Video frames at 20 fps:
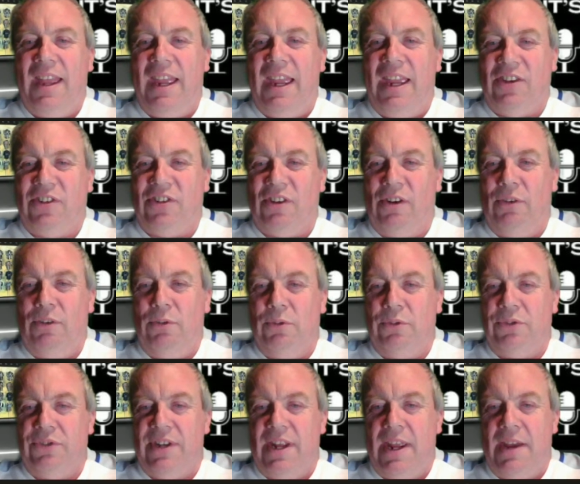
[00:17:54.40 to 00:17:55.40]
Scotland
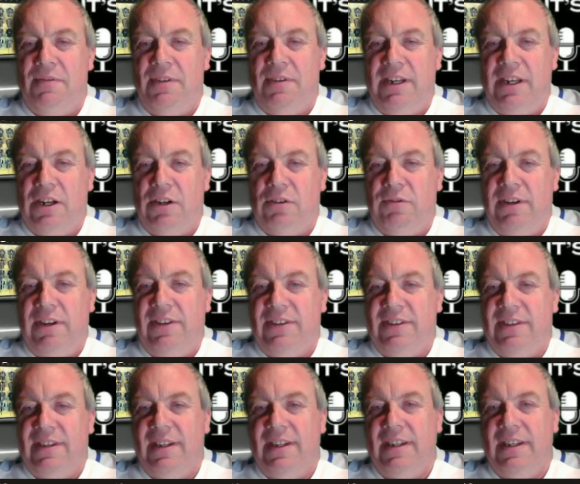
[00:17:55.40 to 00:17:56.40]
losing heavily to
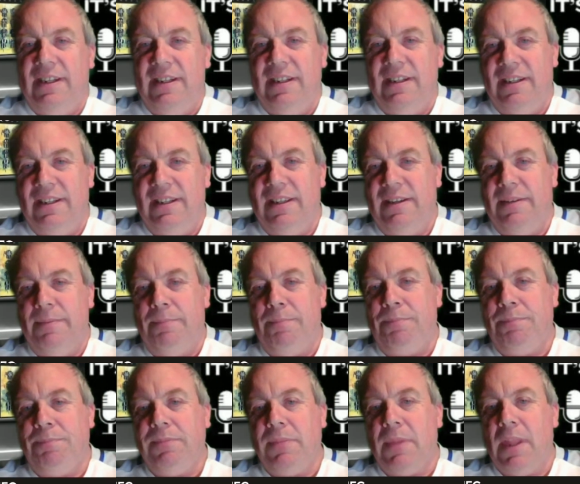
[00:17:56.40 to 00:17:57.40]
Greece.
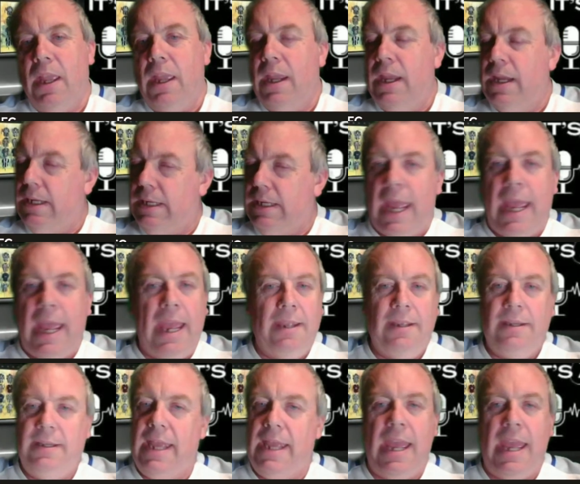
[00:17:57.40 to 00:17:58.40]
Yeah,
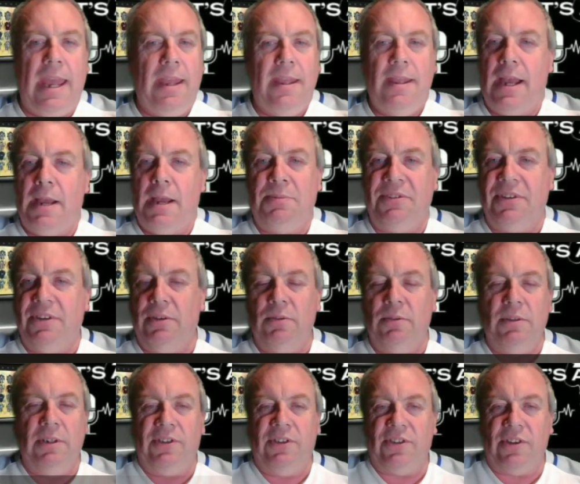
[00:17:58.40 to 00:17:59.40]

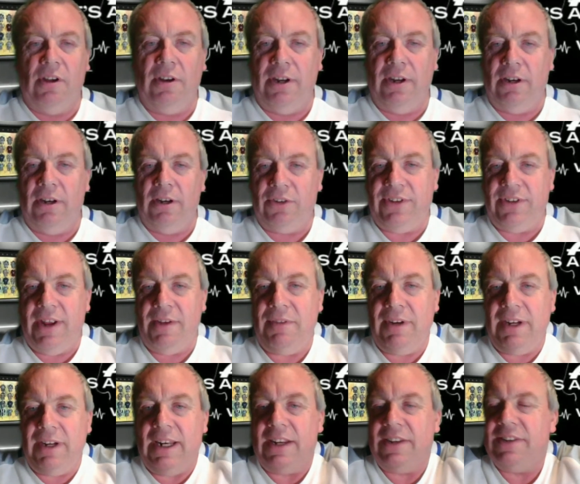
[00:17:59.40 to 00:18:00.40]
absolutely. Scotland lost
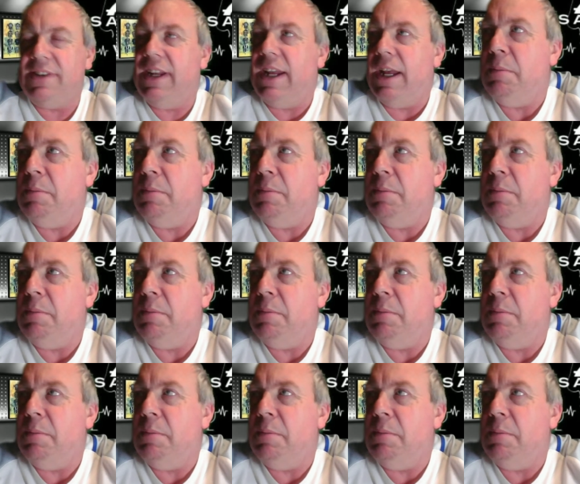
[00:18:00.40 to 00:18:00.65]
heavily last night.